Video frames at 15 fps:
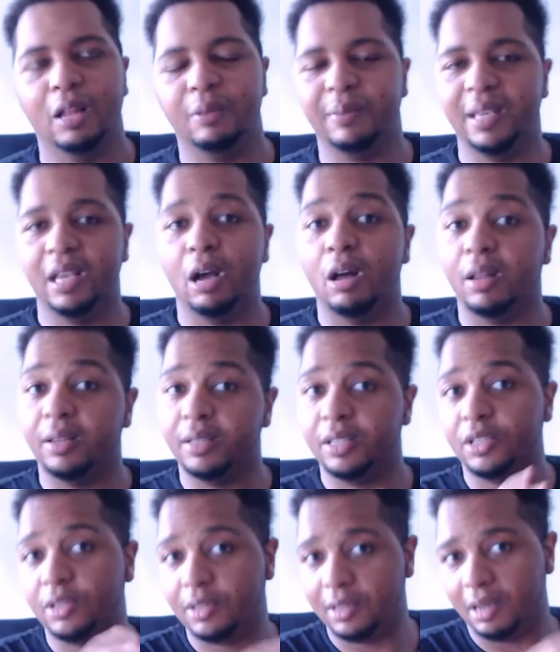me on
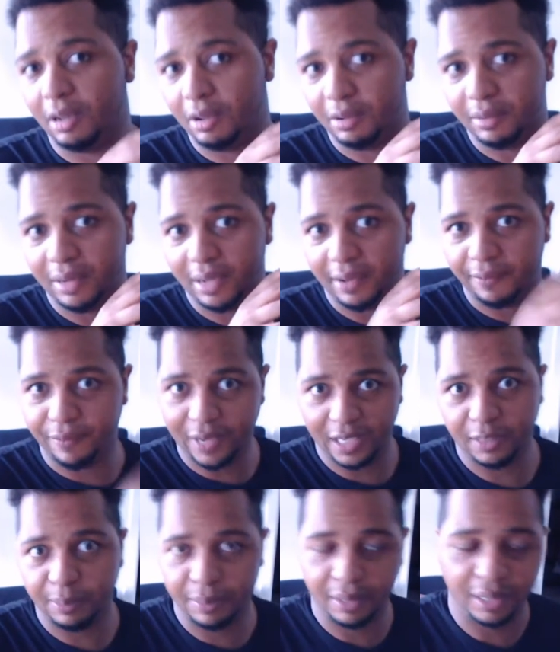on uh,
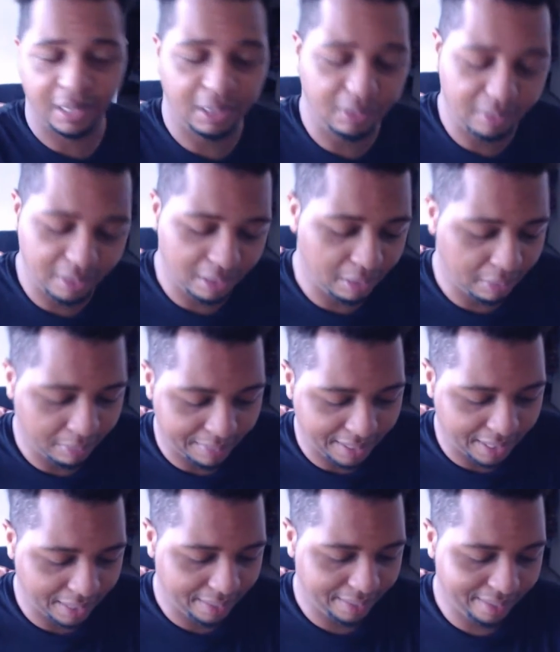Facebook, you know
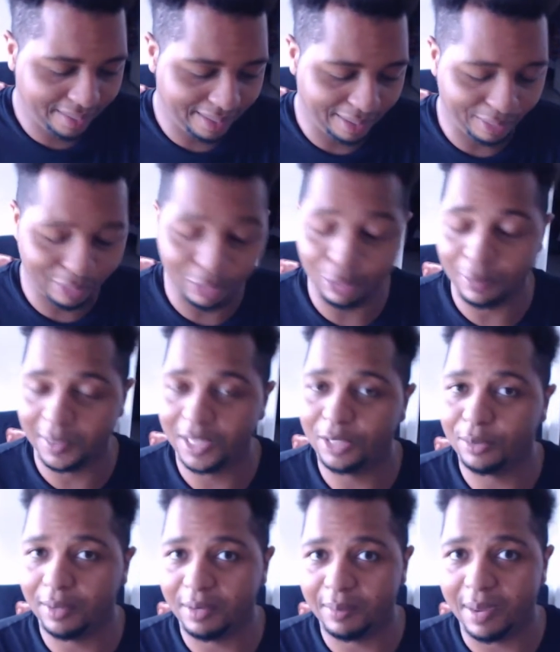that Akuma
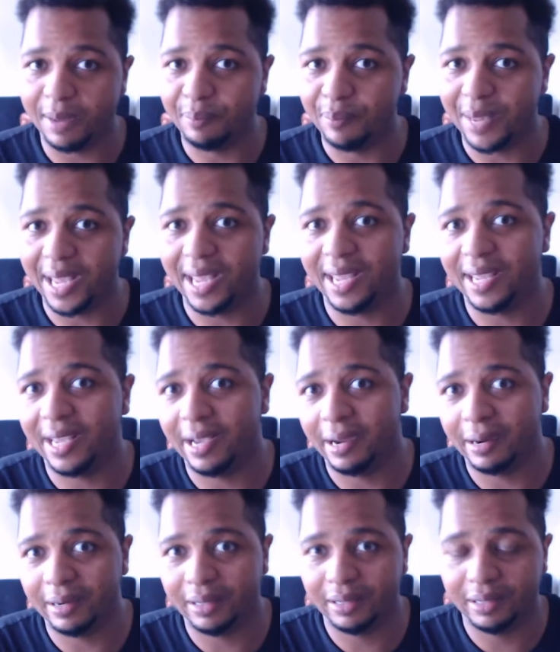is one of my main
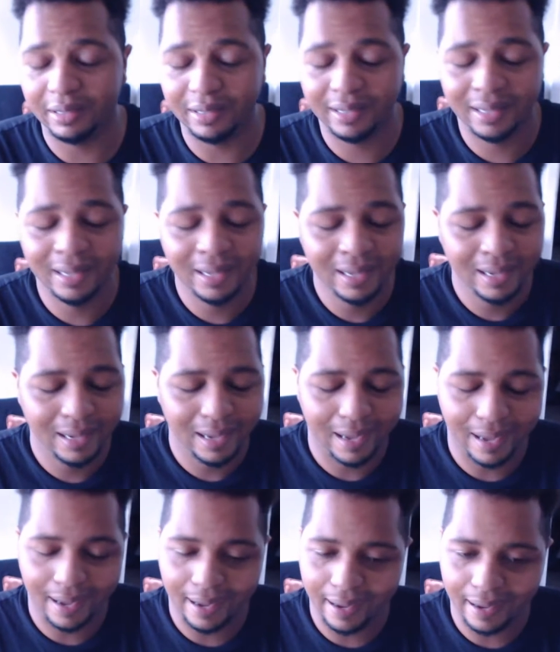characters,
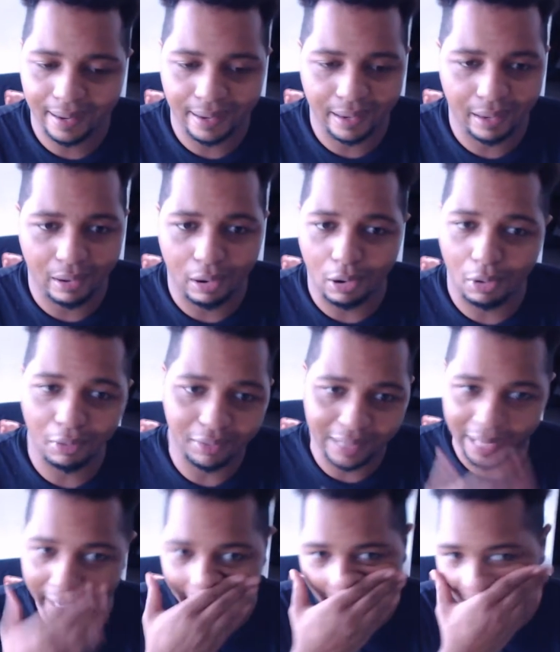and all
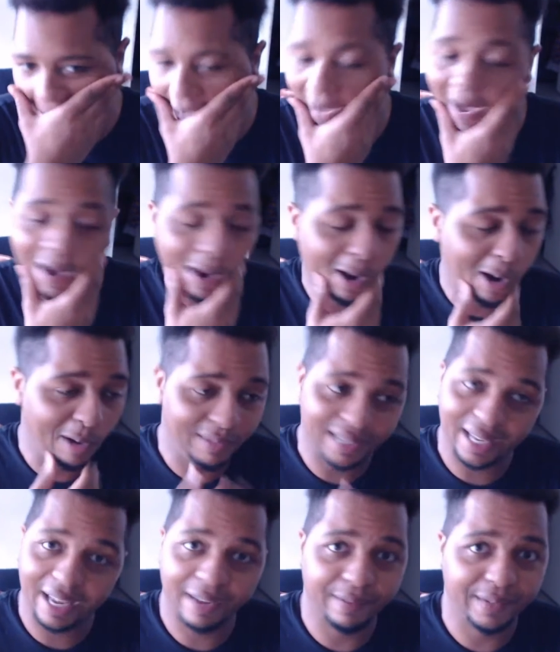day all
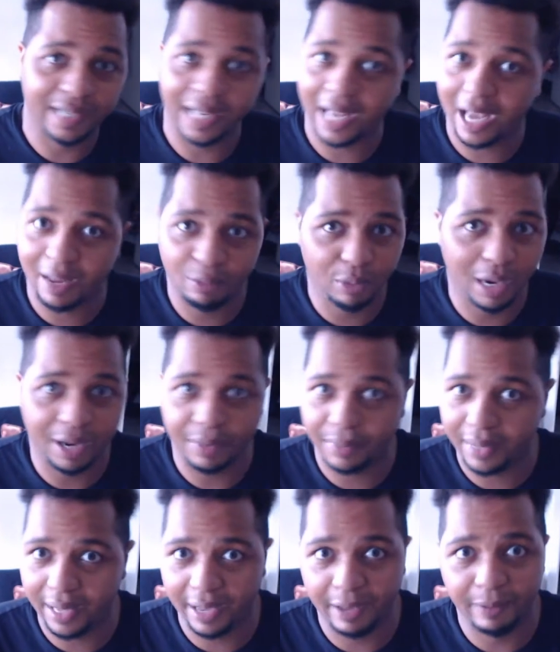day, every day, I'd rock
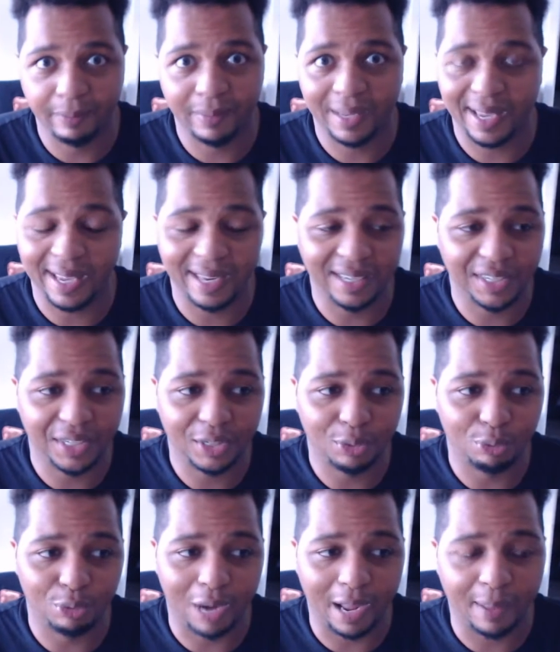with him and just
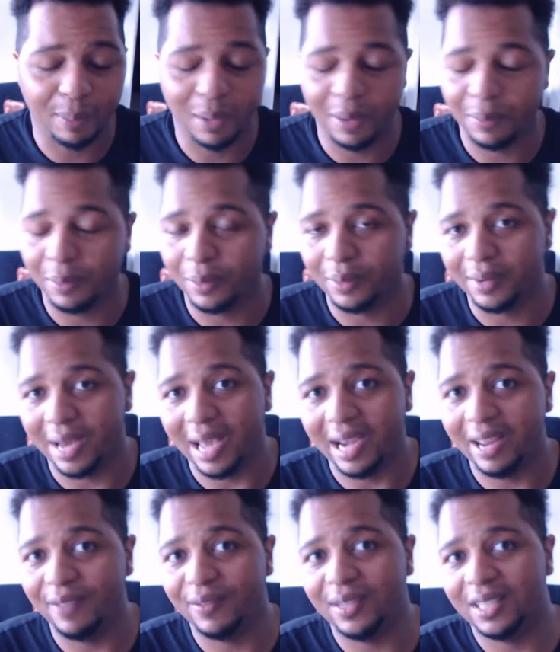wreck people. Not
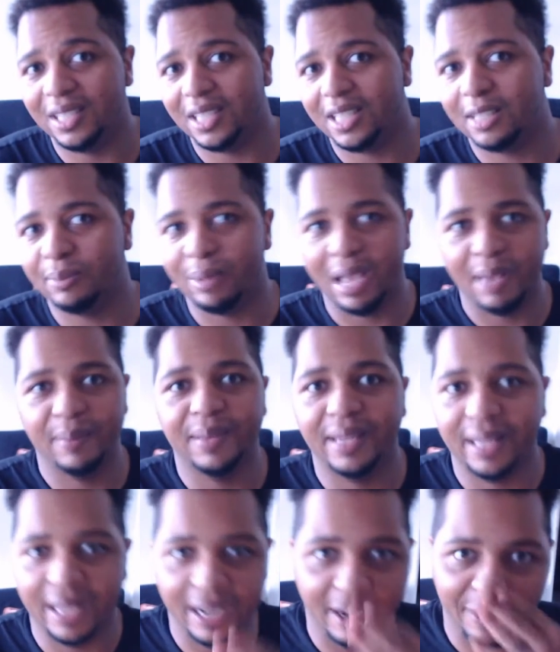even just spamming
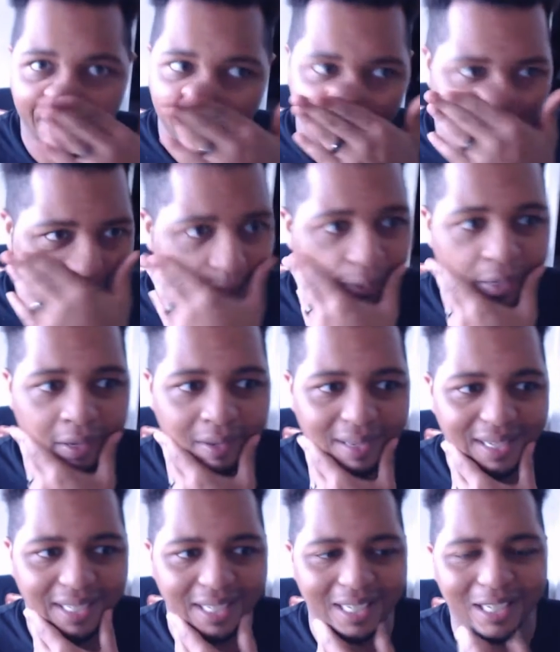the air fireball.
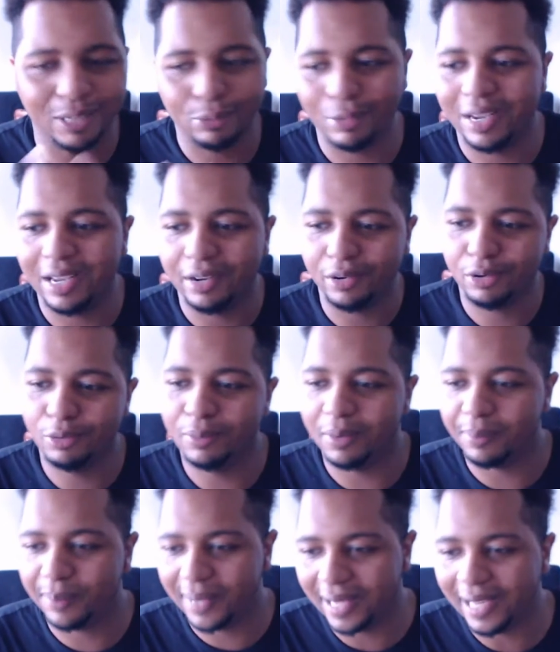It's just the way
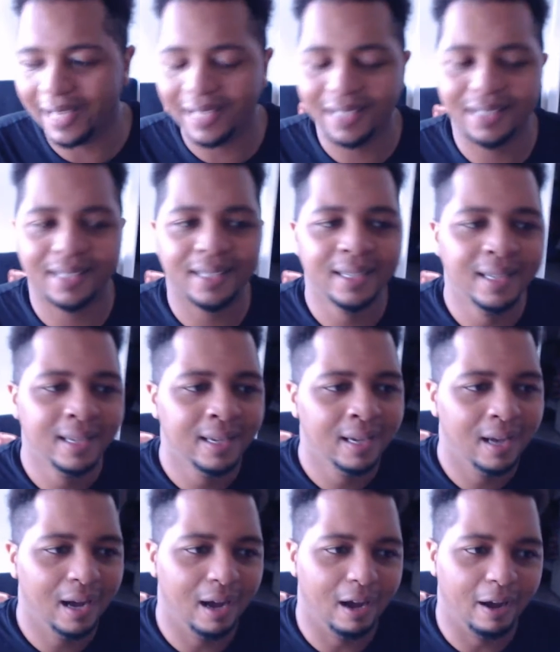Akuma plays.
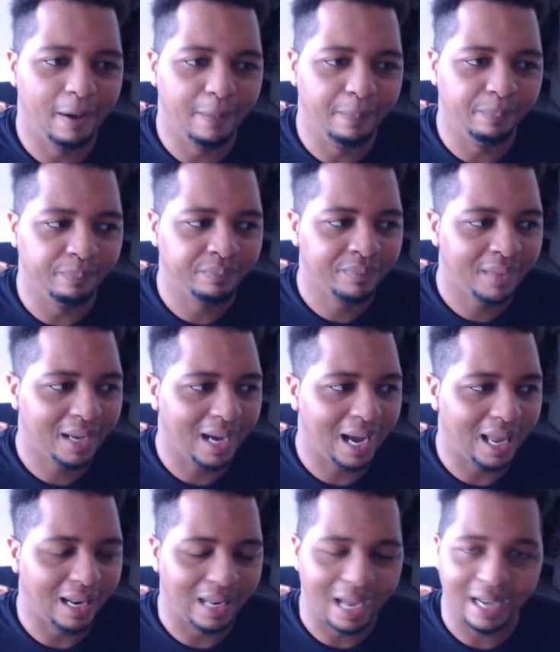Um,
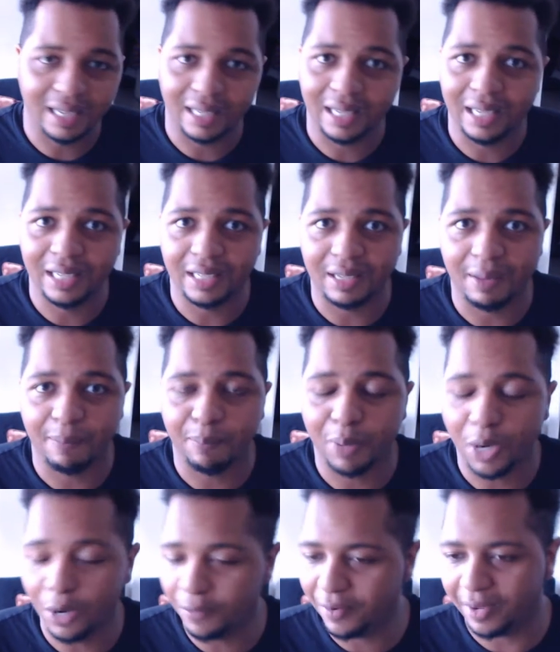I like that he's a
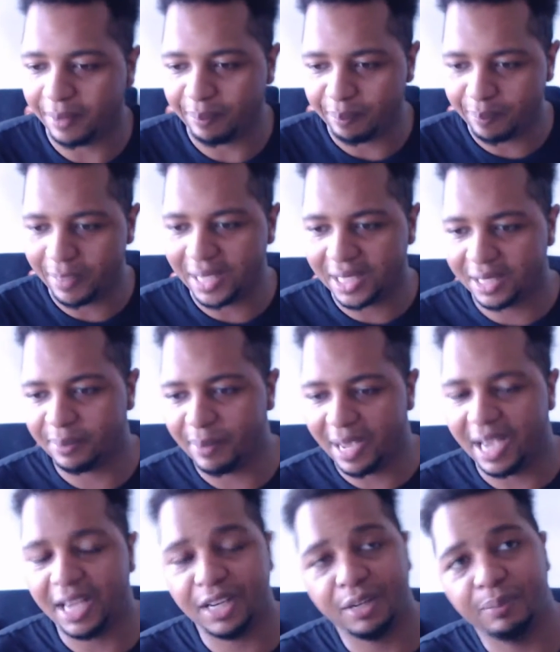perfect mix
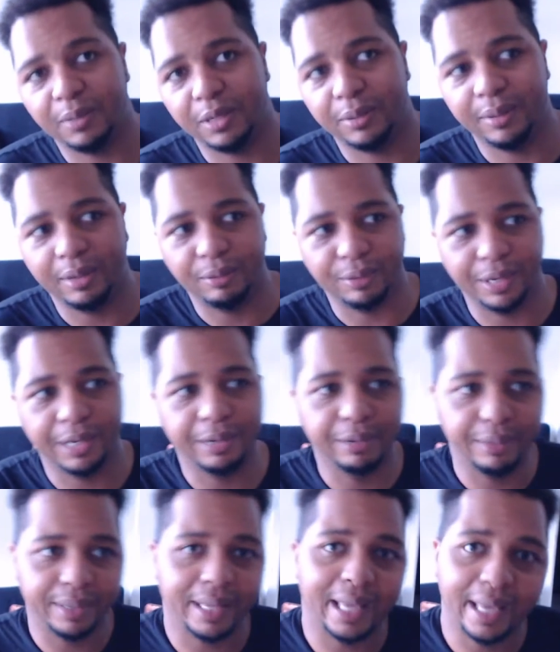match between Ryu
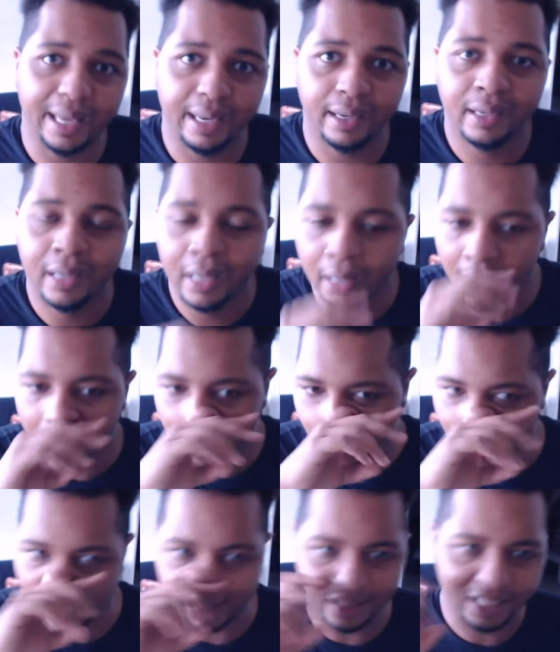and Ken.
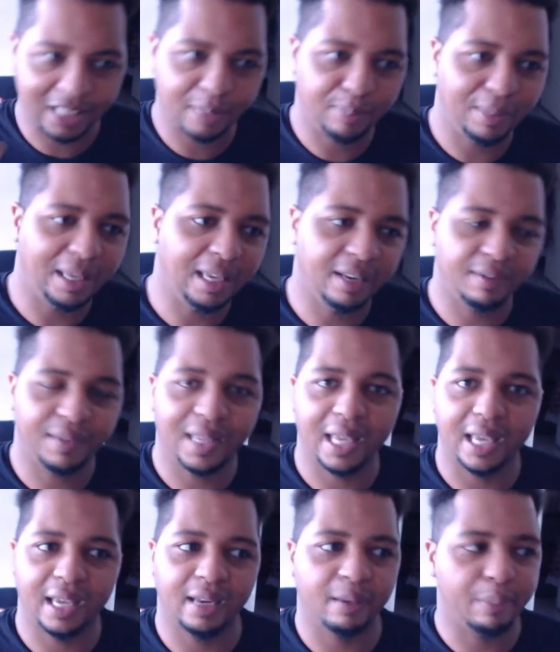Uh, the speed of
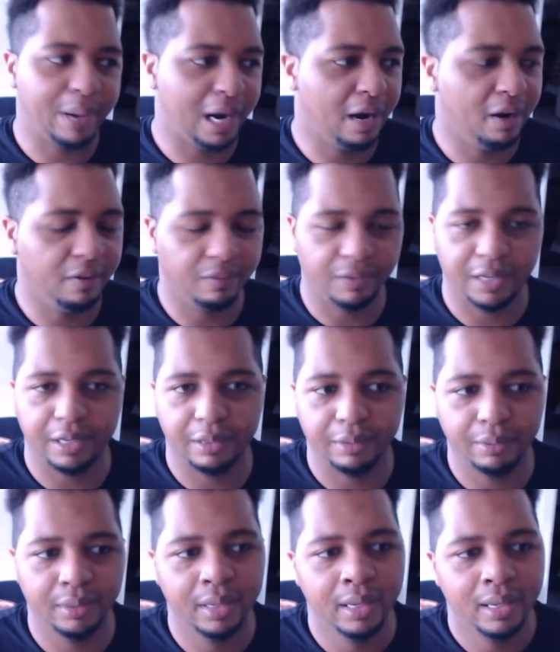Ken, the power of
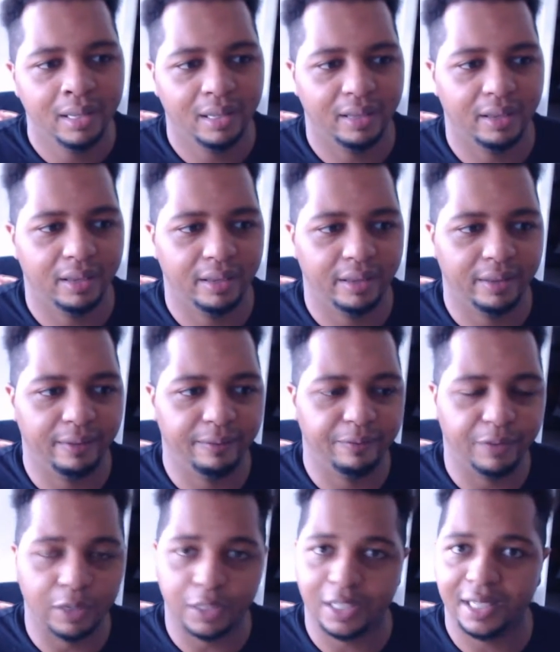Ryu, the
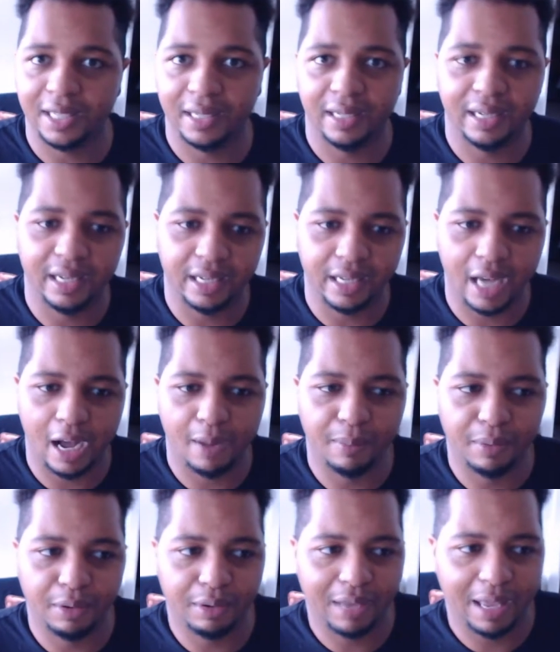versatility and
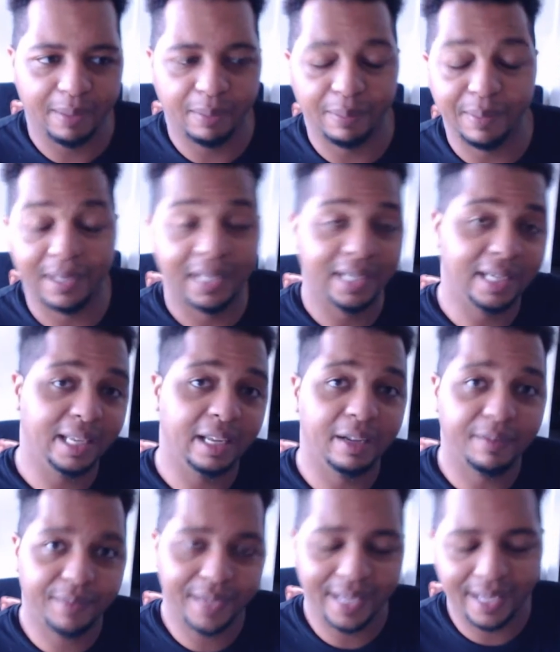combo capability
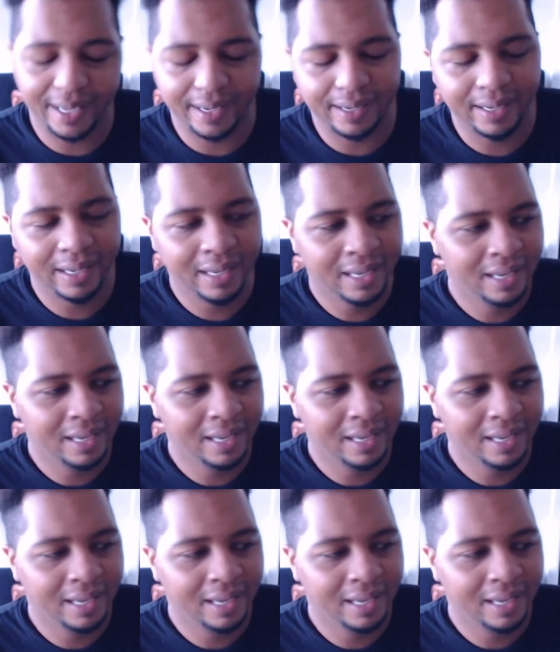of Ken.